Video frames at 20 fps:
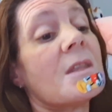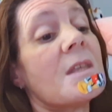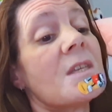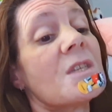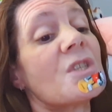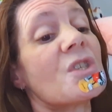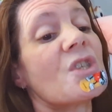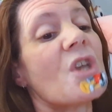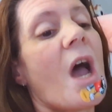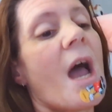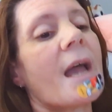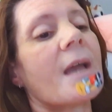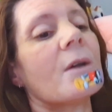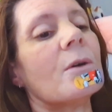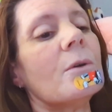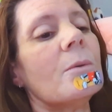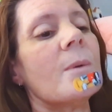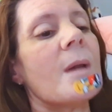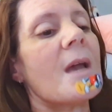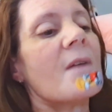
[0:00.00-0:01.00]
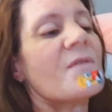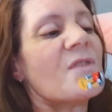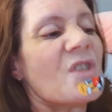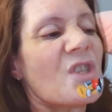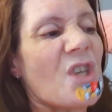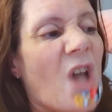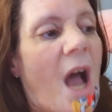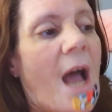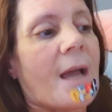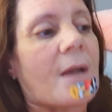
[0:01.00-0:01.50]
cycle. We have
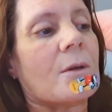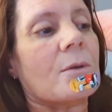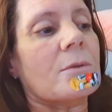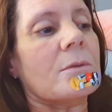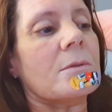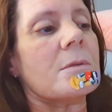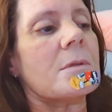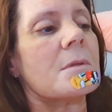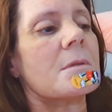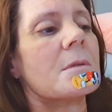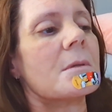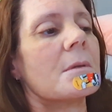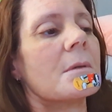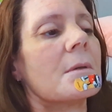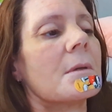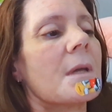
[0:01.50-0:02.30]
cycles.